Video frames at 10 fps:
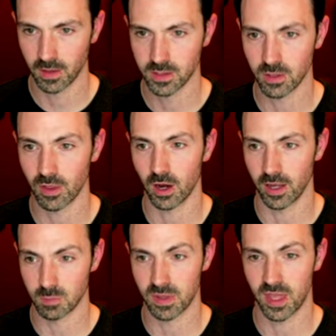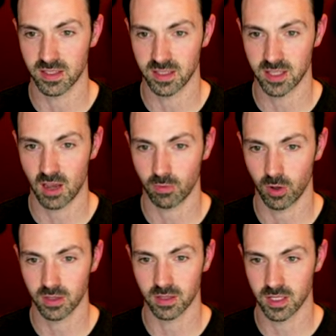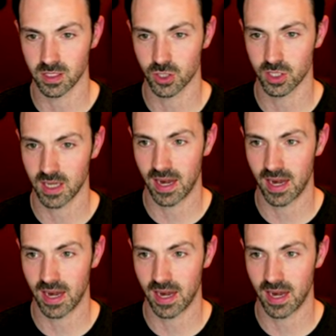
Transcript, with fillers: so there it is, Bethesda Softworks. So these just got